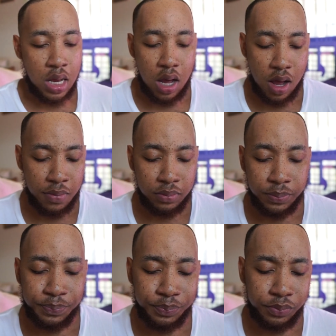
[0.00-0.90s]

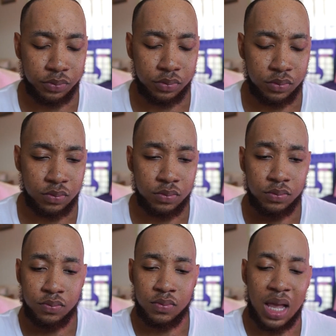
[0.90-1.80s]

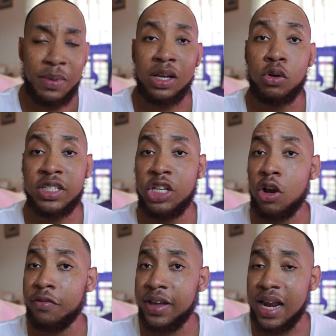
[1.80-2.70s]
go to
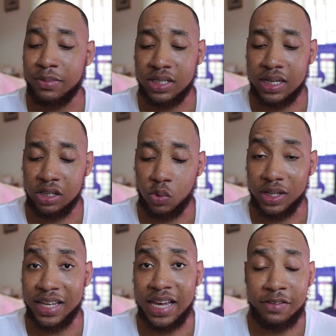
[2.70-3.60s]
your vet. I'm just telling you what
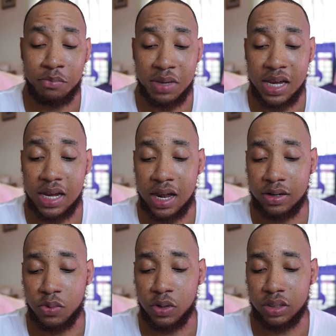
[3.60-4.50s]
they gave me. I
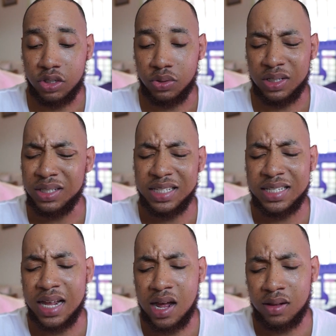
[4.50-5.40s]
don't want you. These
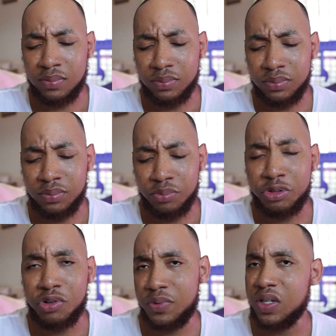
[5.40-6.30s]
are
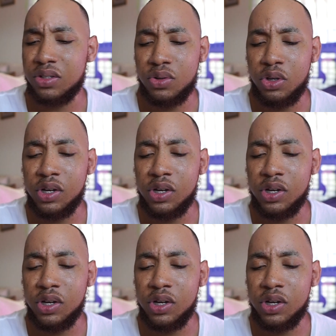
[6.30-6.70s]
prescriptions, so you